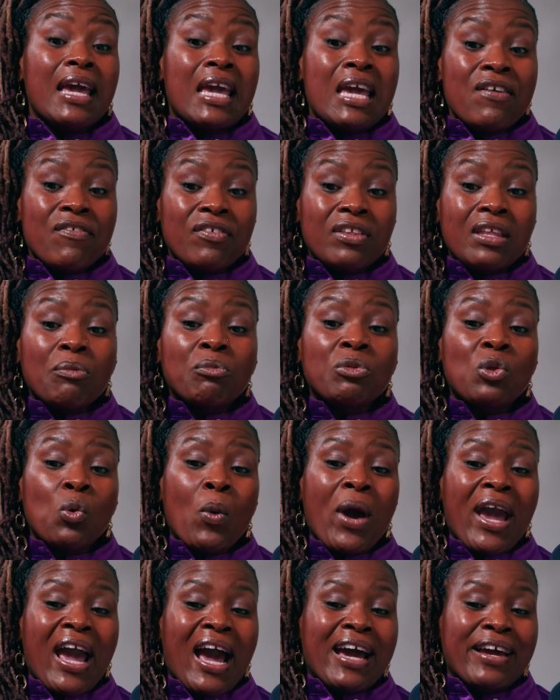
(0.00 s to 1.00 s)
Even the
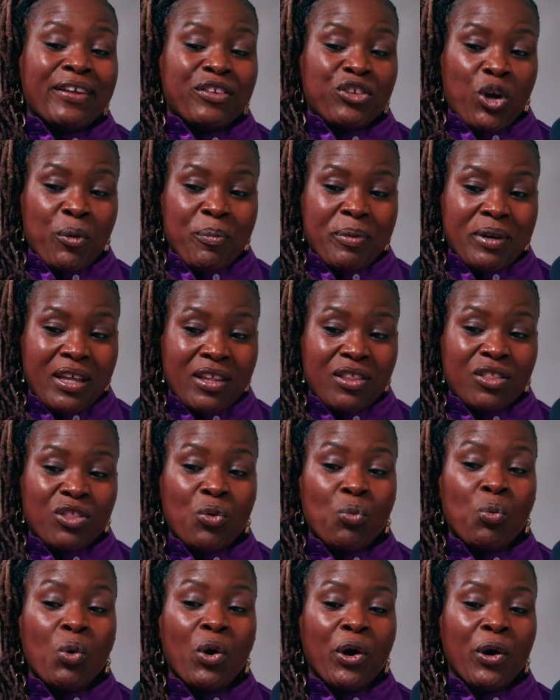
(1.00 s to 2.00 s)
way I interpreted
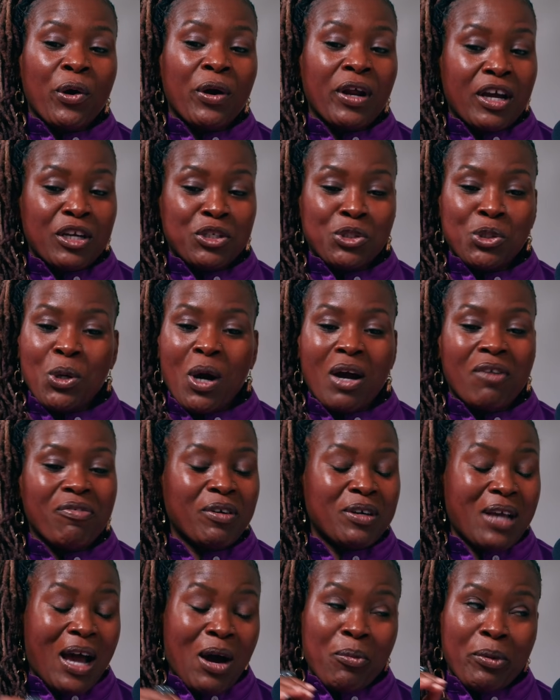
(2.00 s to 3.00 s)
the word, because
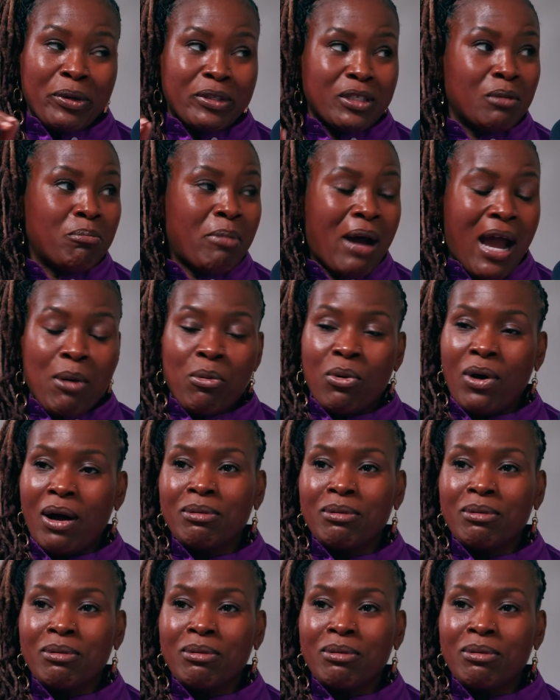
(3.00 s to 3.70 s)
I went to the Bible.